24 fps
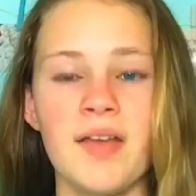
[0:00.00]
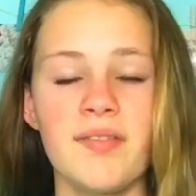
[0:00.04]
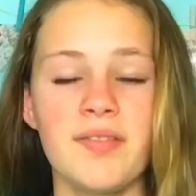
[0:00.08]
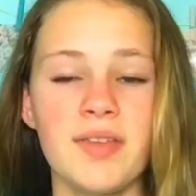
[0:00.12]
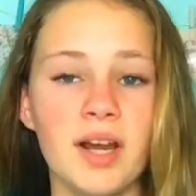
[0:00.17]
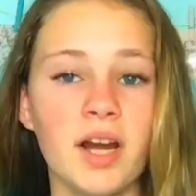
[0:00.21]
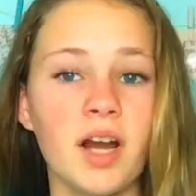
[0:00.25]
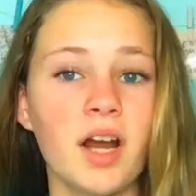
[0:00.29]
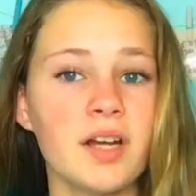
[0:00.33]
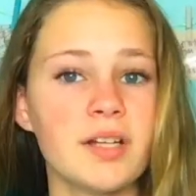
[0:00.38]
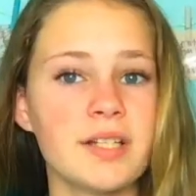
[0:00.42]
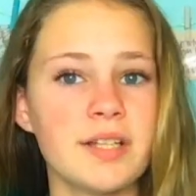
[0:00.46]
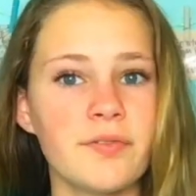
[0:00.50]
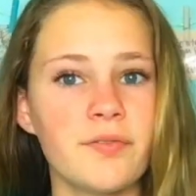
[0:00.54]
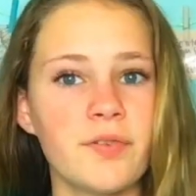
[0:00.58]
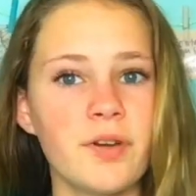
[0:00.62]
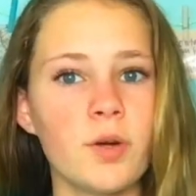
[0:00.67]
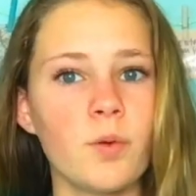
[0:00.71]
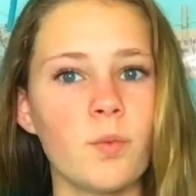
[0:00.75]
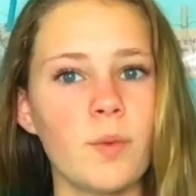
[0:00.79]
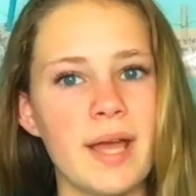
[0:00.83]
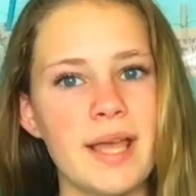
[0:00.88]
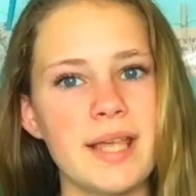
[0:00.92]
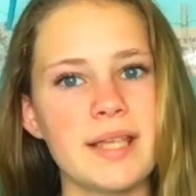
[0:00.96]
There are
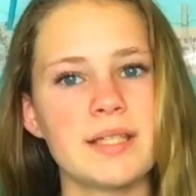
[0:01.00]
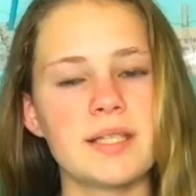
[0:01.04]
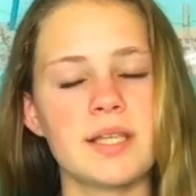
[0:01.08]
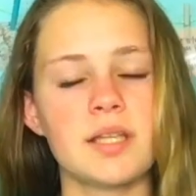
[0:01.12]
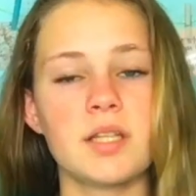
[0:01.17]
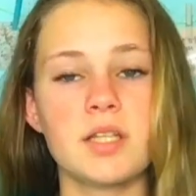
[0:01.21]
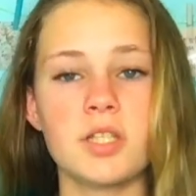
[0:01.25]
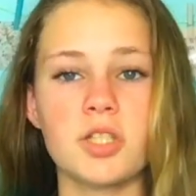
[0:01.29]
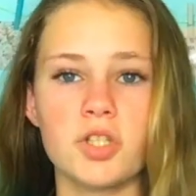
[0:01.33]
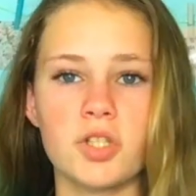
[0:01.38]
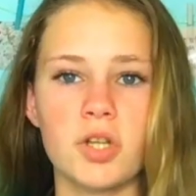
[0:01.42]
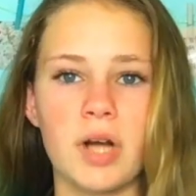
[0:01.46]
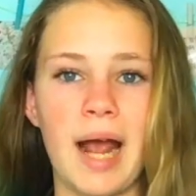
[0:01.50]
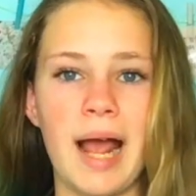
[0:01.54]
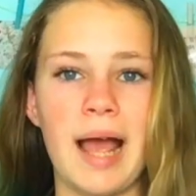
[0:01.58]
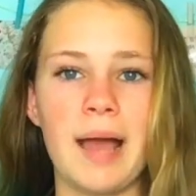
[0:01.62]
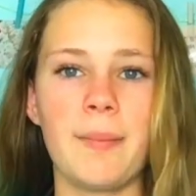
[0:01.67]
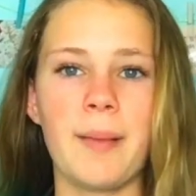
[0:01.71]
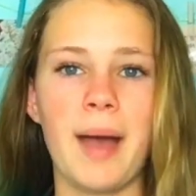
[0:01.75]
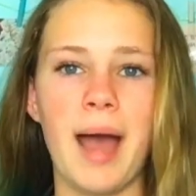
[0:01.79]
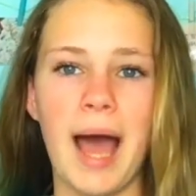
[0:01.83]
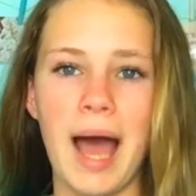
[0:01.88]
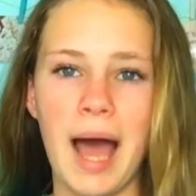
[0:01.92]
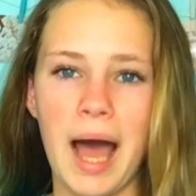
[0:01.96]
different ways to
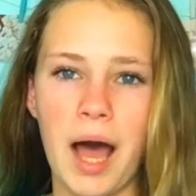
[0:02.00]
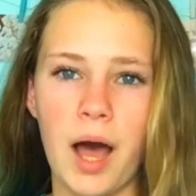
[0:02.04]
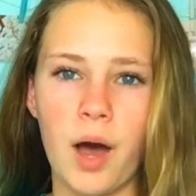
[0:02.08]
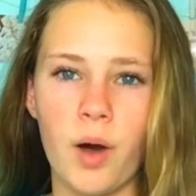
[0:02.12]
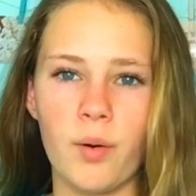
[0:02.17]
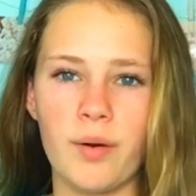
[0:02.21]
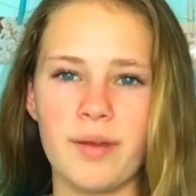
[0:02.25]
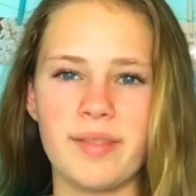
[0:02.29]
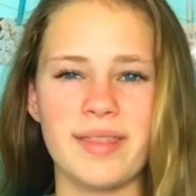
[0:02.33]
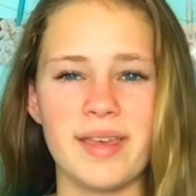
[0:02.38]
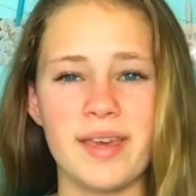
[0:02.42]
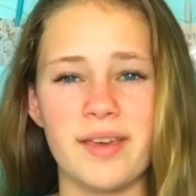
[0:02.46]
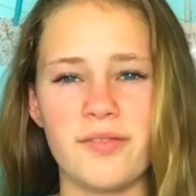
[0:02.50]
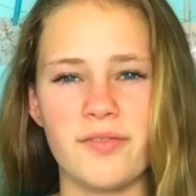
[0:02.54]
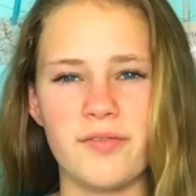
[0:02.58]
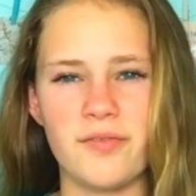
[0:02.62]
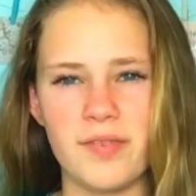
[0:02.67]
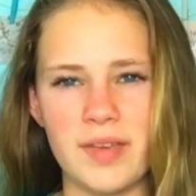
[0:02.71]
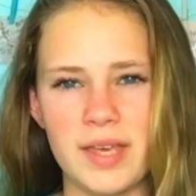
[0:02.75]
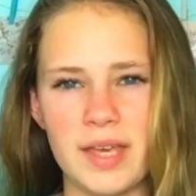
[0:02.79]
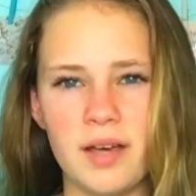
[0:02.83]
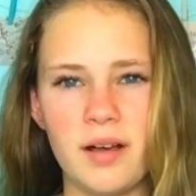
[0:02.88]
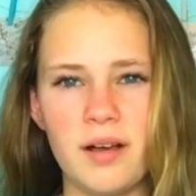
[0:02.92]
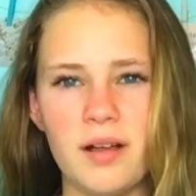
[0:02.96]
describe how they
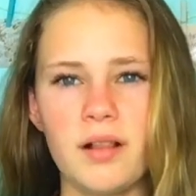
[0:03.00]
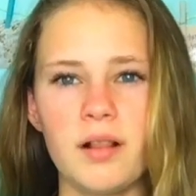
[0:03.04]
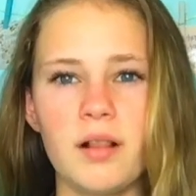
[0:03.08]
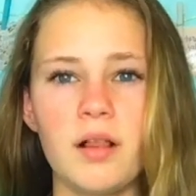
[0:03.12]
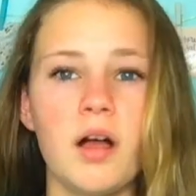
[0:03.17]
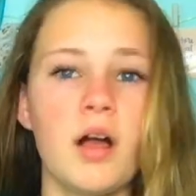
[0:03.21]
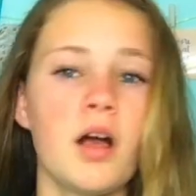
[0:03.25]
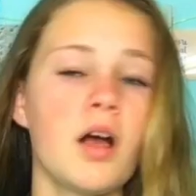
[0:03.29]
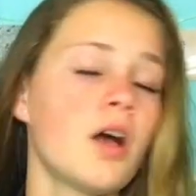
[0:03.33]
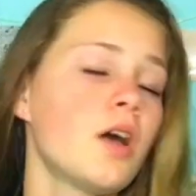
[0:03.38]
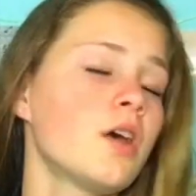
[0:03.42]
feel.